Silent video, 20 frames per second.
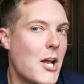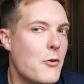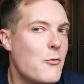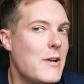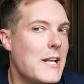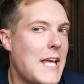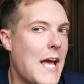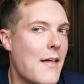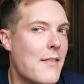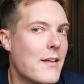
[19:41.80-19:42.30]

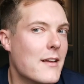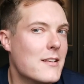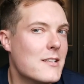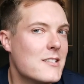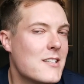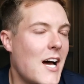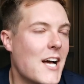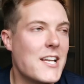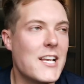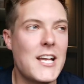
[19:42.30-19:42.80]
I really get
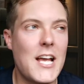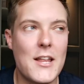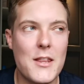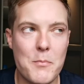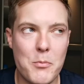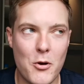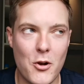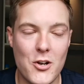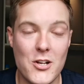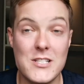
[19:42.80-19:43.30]
this. I didn't
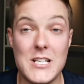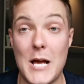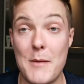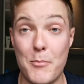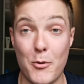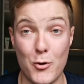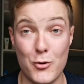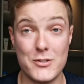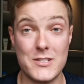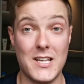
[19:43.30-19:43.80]
get the product,
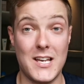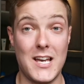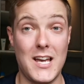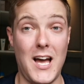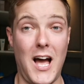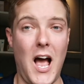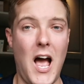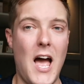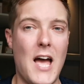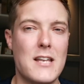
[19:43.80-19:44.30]
I bought
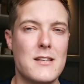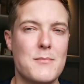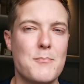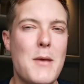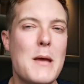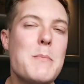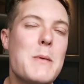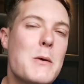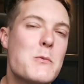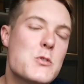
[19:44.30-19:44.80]
it,
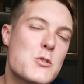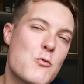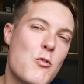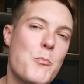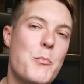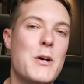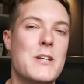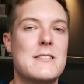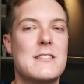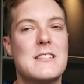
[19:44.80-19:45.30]
and maybe I was
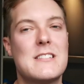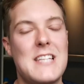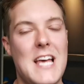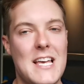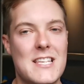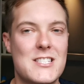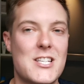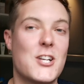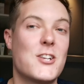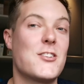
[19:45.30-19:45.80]
the wrong person to
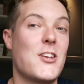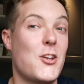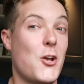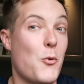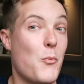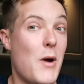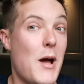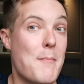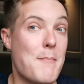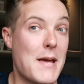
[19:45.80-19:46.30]
test it because I
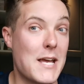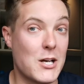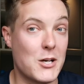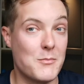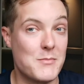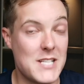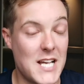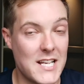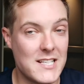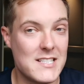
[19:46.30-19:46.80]
don't wear
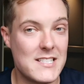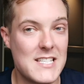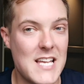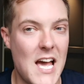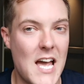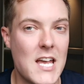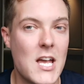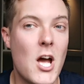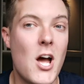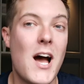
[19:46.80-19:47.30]
makeup day to
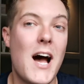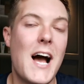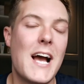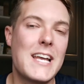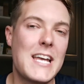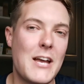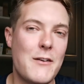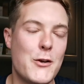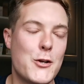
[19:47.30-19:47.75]
day. I